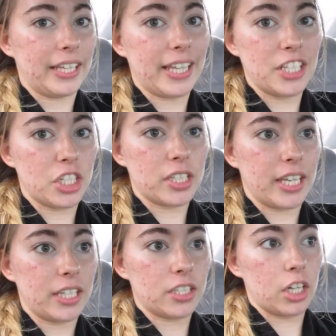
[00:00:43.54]
they just,
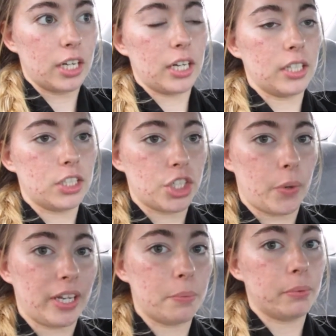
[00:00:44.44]
like, started
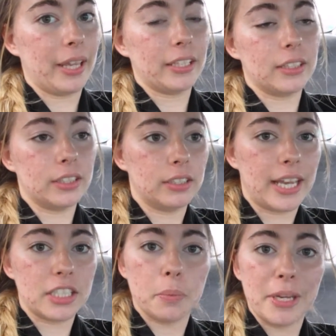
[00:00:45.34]
showing up, like, the
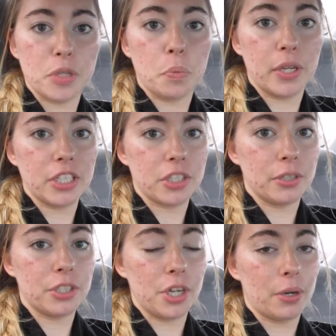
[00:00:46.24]
little exclamation point
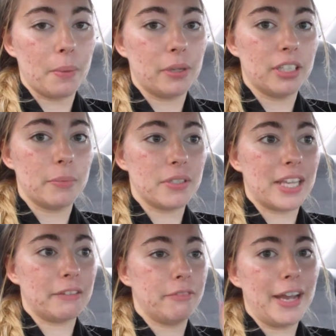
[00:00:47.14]
showed up on them. It's
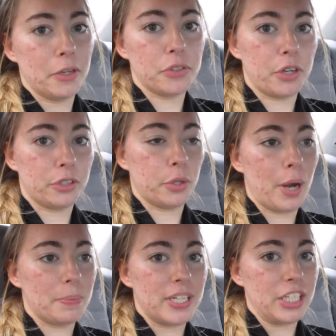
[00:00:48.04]
like, files are
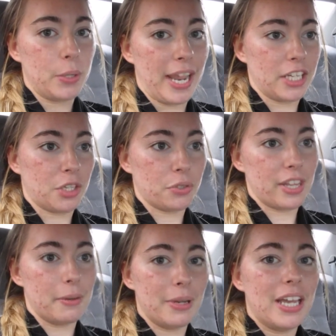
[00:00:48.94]
corrupted, you can't use
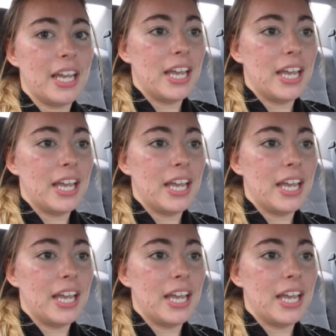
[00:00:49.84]
them.